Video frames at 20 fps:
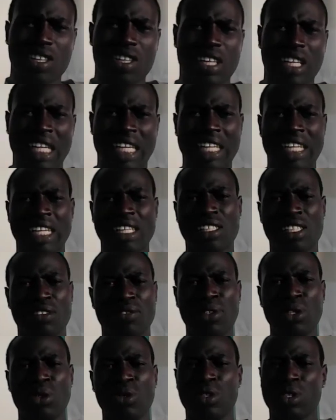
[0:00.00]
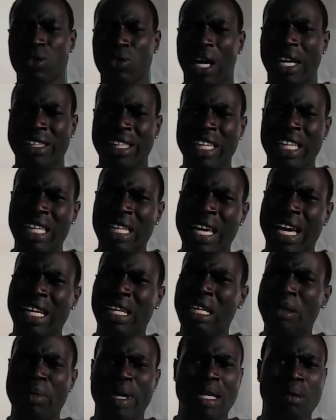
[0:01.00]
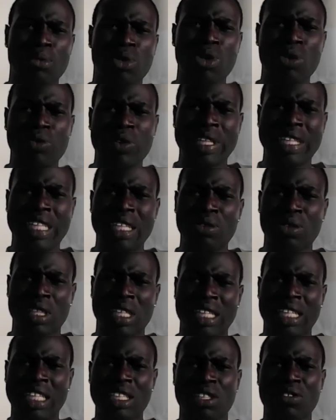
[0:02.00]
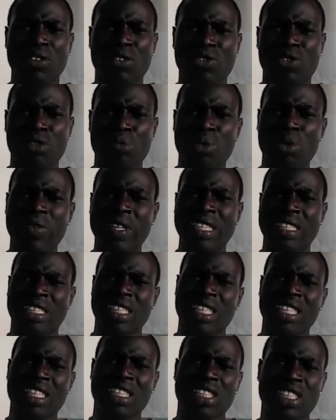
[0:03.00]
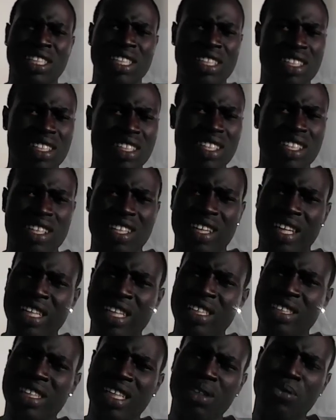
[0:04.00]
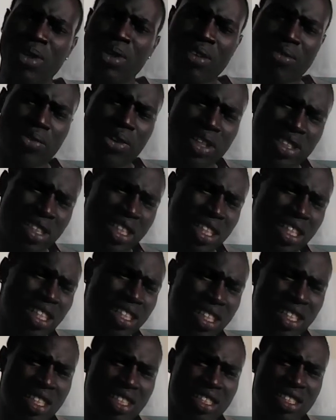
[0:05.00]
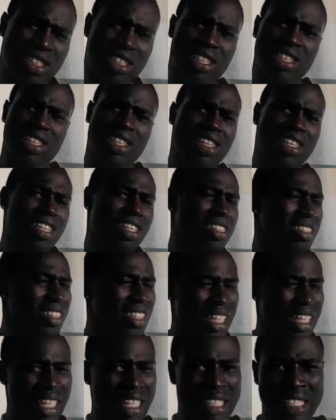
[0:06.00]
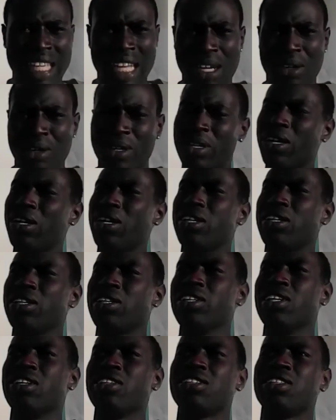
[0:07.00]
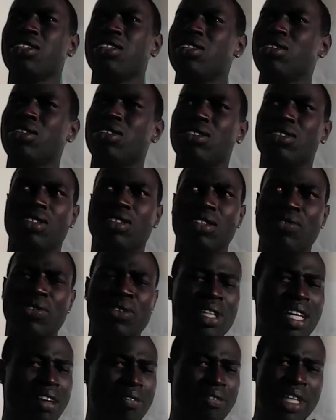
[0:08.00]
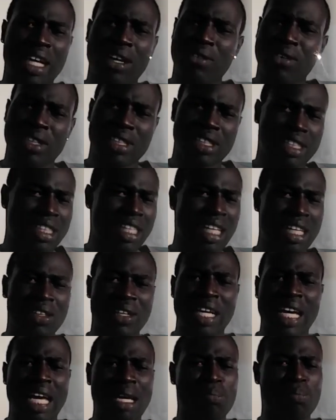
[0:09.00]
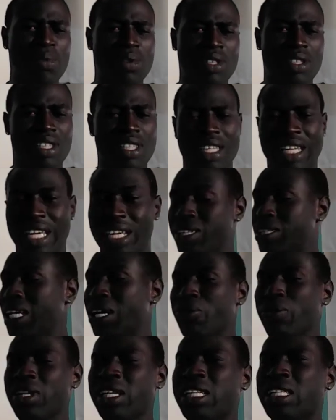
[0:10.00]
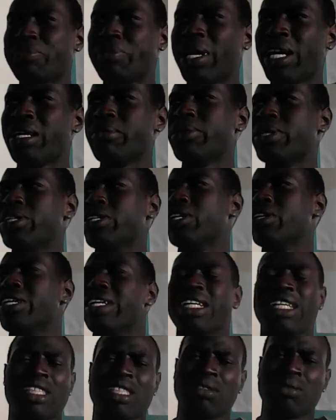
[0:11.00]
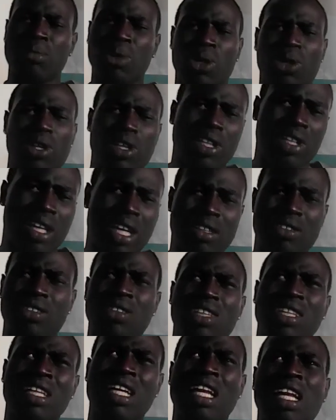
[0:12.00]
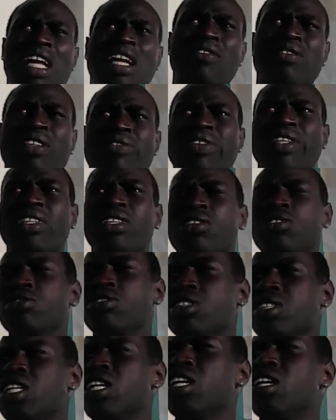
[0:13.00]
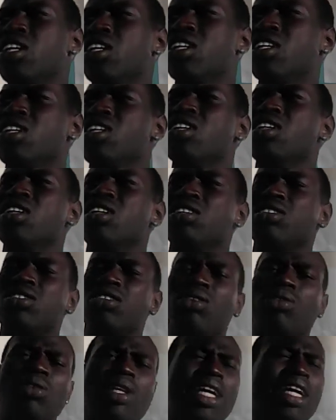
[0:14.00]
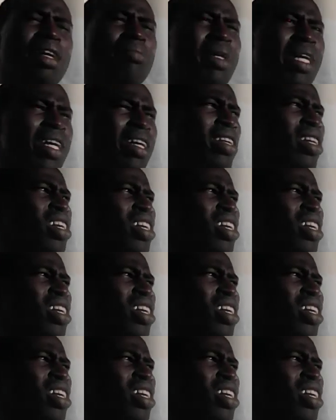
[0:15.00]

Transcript: getting interviewed. I think he had he made a movie and he was getting interviewed for the movie. He's sitting in jail and he's like, one first thing is take doubt you know, if you have doubt, it's not going to happen. That, that really inspired me, you know. And there's some more, you know. I was looking at a lot of his videos, and yeah. So yeah, man,